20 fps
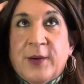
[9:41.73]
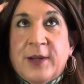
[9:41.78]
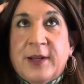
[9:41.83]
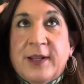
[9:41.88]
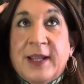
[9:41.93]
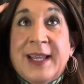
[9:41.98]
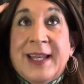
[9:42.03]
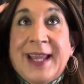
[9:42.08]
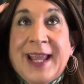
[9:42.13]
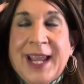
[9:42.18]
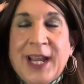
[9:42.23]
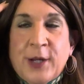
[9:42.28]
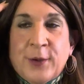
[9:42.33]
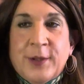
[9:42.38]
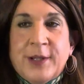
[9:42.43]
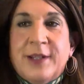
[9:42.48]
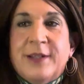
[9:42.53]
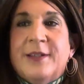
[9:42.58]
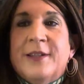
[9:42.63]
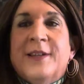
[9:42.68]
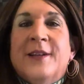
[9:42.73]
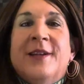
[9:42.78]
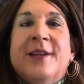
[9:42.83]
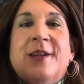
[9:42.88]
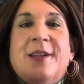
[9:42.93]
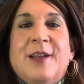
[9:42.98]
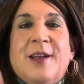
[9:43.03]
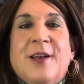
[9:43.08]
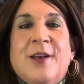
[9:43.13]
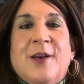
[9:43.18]
inerrant
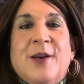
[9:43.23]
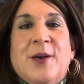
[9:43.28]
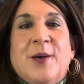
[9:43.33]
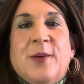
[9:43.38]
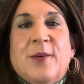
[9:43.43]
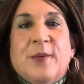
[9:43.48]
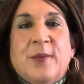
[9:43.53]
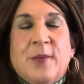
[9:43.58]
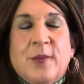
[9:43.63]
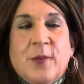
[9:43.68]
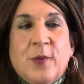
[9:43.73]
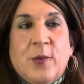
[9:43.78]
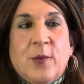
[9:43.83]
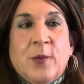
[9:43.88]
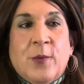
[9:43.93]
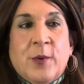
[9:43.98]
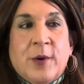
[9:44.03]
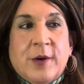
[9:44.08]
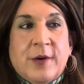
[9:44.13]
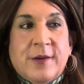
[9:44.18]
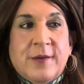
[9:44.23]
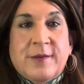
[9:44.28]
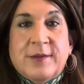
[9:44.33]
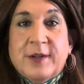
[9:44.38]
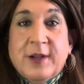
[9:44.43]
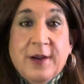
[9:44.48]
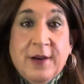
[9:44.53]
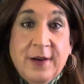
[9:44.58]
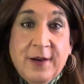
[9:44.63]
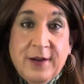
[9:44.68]
Word of
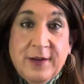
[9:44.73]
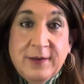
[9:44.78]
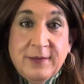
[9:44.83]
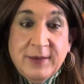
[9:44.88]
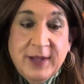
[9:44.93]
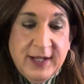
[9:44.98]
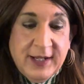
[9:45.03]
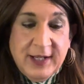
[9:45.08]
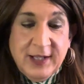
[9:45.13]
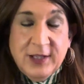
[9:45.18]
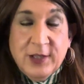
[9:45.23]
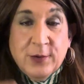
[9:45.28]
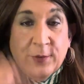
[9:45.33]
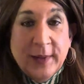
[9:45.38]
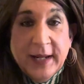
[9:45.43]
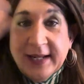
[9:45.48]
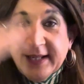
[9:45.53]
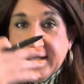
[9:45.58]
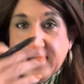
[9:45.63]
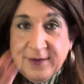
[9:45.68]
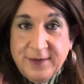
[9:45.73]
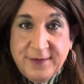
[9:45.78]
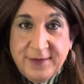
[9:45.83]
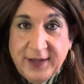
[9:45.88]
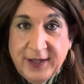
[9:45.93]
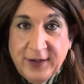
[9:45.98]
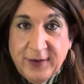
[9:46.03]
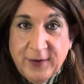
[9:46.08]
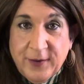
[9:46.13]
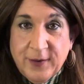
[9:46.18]
God, like it directly
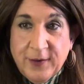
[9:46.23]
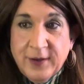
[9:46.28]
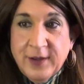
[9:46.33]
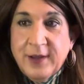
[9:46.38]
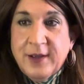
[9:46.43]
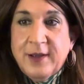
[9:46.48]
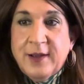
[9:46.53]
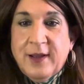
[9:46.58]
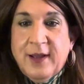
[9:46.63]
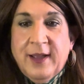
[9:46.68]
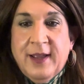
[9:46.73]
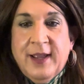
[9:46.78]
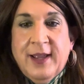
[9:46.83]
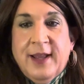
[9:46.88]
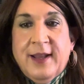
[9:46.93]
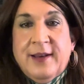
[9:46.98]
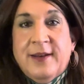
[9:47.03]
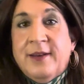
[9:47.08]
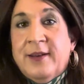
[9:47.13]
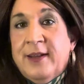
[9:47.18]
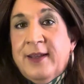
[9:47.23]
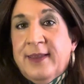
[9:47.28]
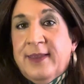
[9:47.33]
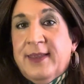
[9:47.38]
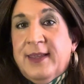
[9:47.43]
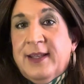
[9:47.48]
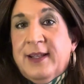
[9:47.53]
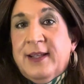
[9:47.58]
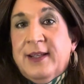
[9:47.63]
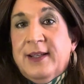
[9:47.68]
fell, and
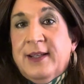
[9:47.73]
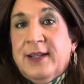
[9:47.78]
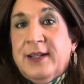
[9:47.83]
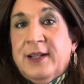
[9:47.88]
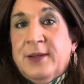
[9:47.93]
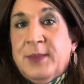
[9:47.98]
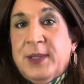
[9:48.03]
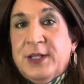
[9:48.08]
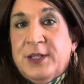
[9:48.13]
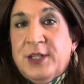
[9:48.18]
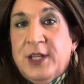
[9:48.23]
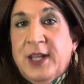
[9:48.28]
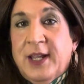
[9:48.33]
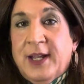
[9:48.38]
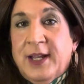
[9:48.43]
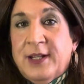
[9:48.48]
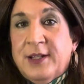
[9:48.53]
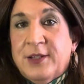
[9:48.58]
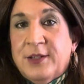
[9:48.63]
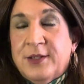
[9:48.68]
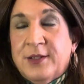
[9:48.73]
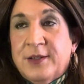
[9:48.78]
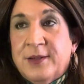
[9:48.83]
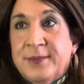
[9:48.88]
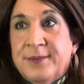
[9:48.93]
nothing can be changed.